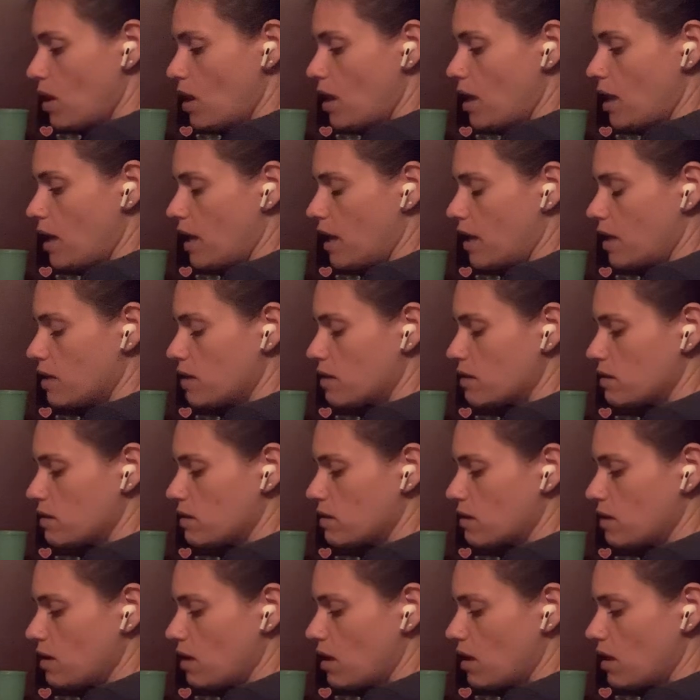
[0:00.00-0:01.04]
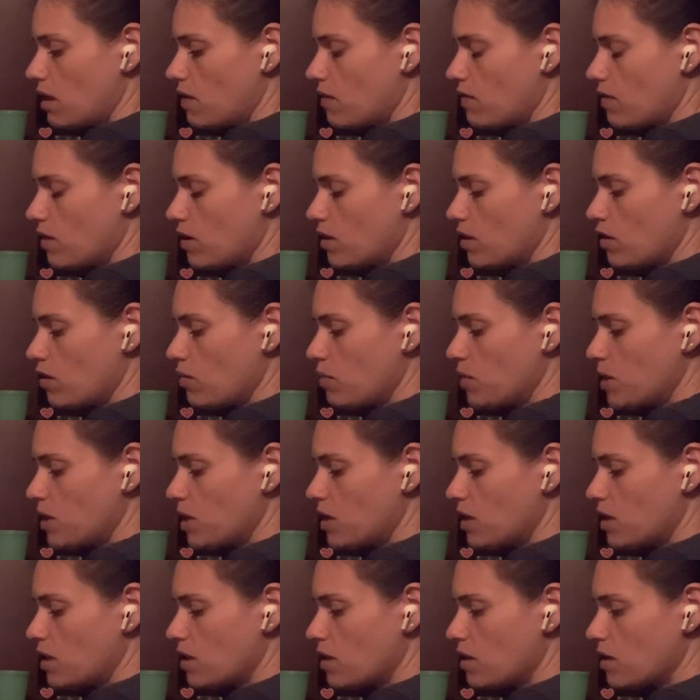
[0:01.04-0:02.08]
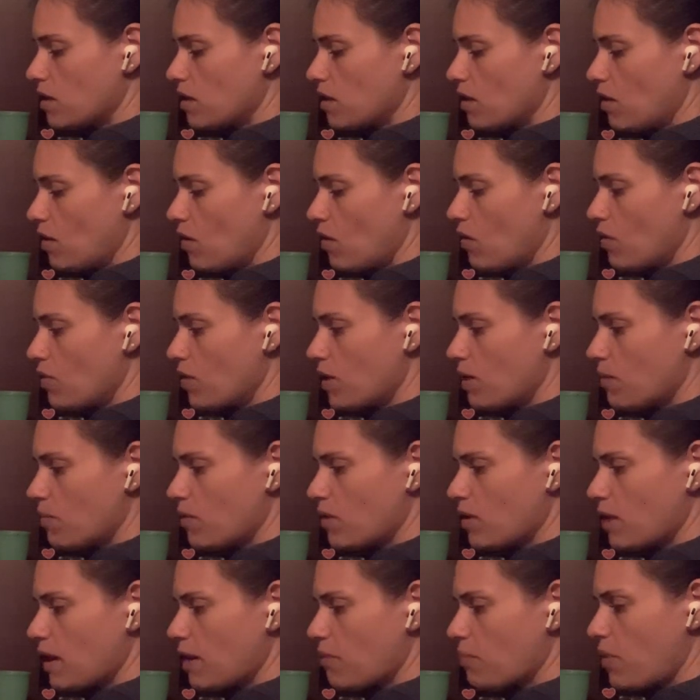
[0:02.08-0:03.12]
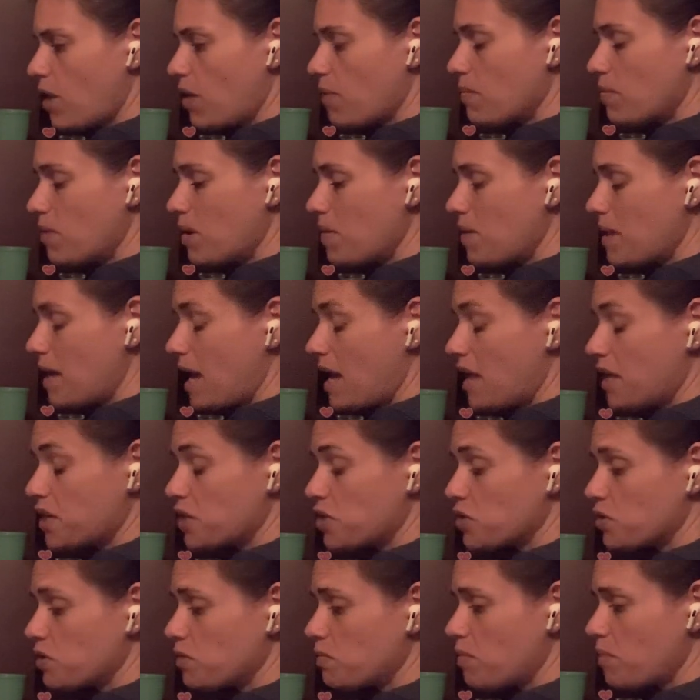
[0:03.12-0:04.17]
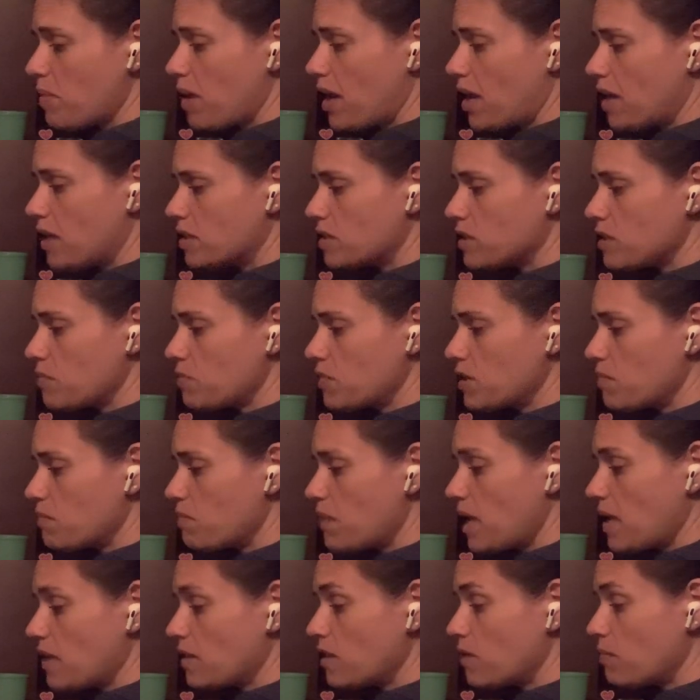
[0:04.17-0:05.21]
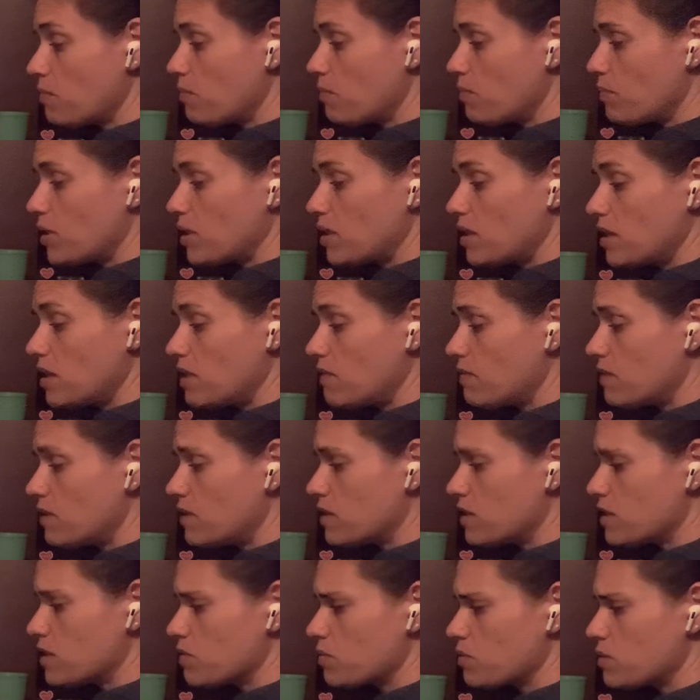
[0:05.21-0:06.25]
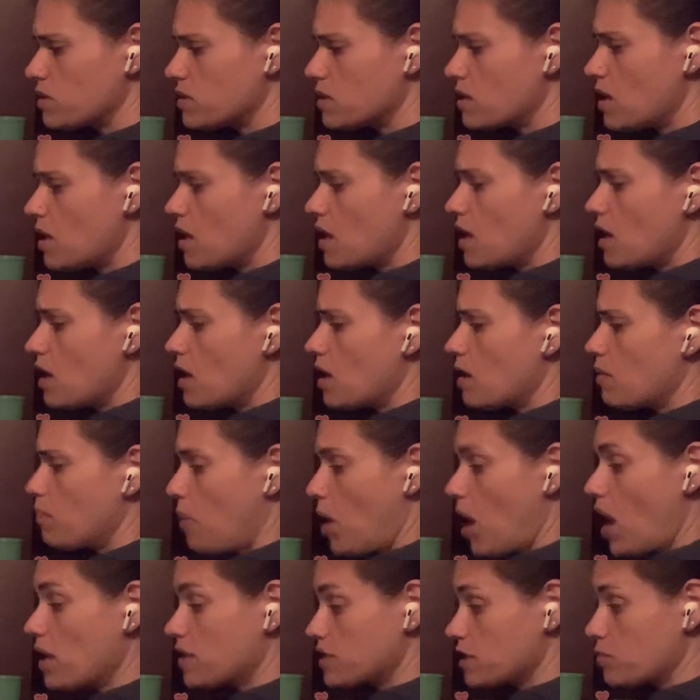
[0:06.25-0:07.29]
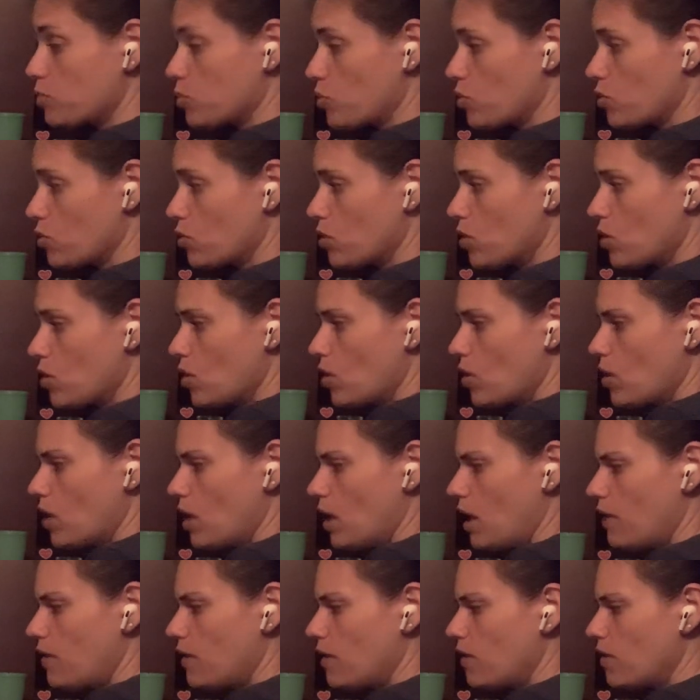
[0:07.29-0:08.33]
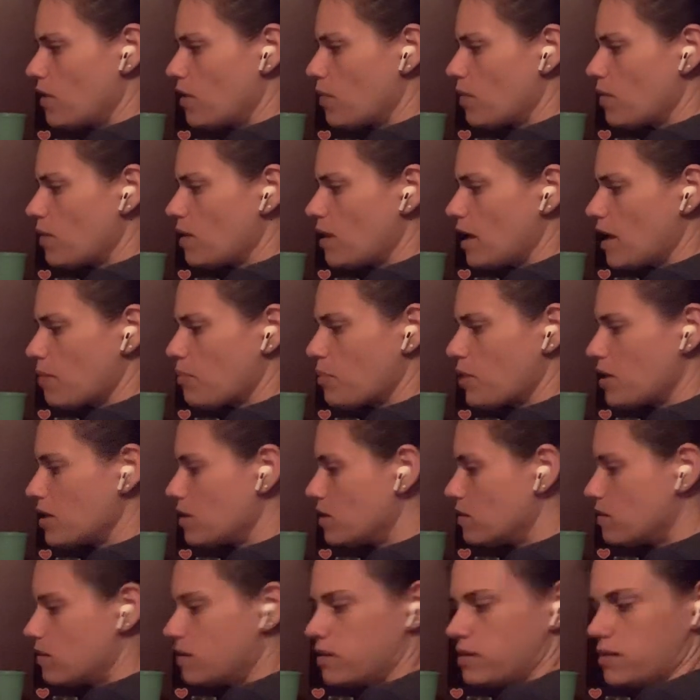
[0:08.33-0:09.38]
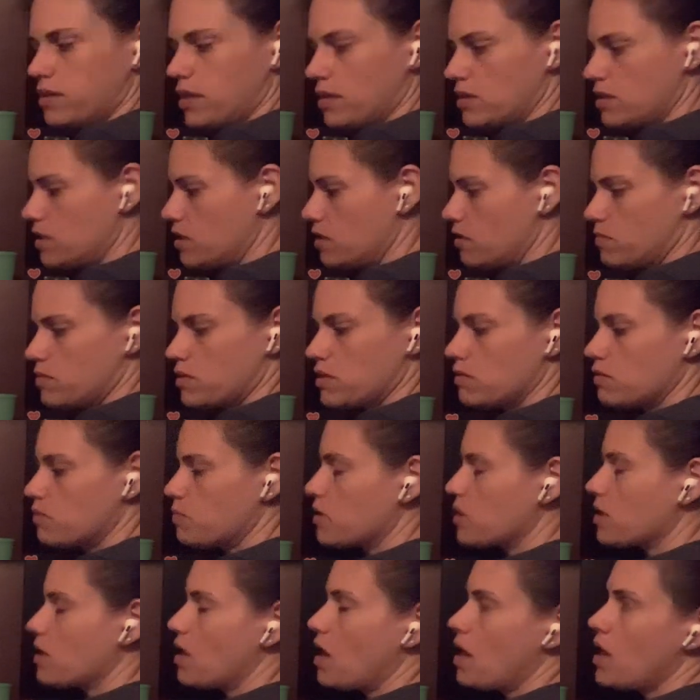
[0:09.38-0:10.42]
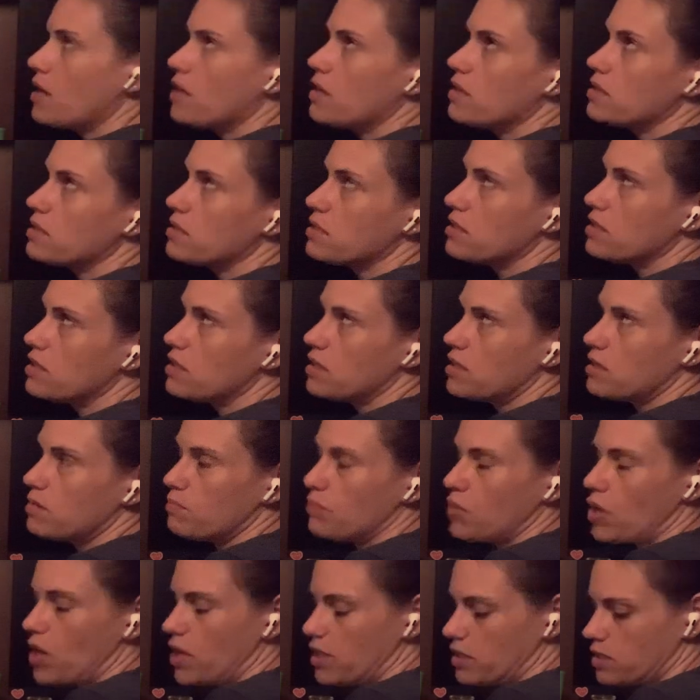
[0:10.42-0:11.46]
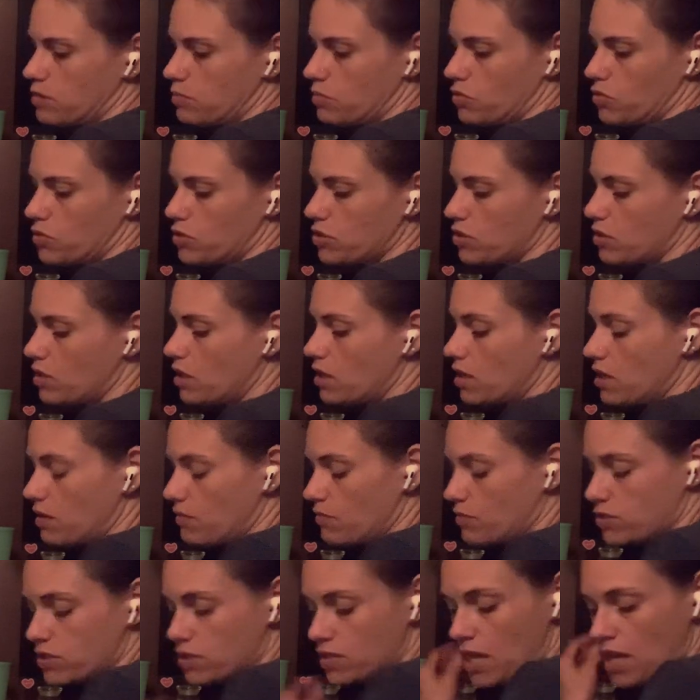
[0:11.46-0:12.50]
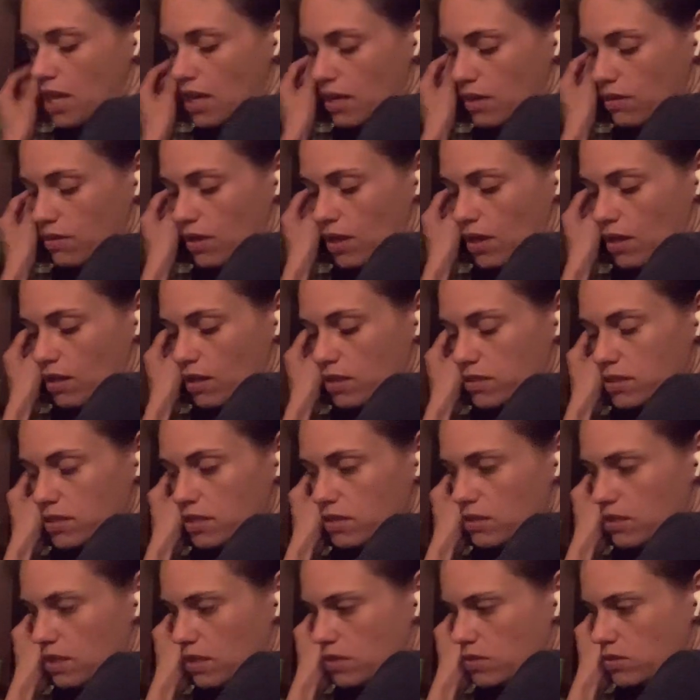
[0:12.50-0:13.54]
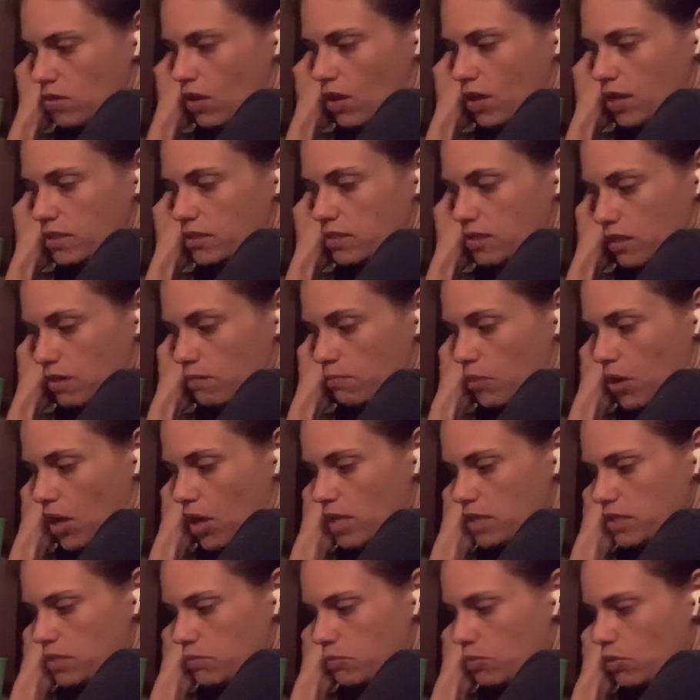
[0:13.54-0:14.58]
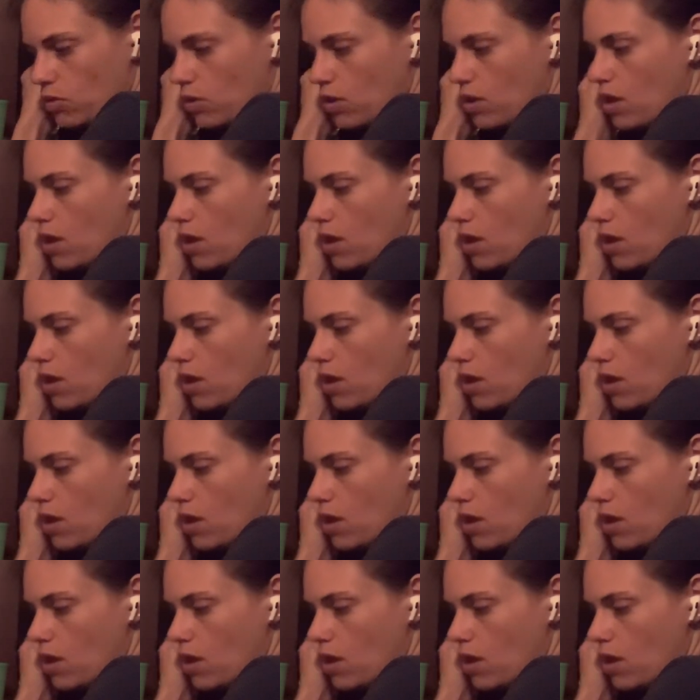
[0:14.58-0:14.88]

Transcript: And you know what I mean? And oh, they were like, probably maybe they had a dream about it. Something made them believe that this was possible. And then they were like, but they're telling themselves, but God, it is impossible. So they never say anything because they saw it as impossible.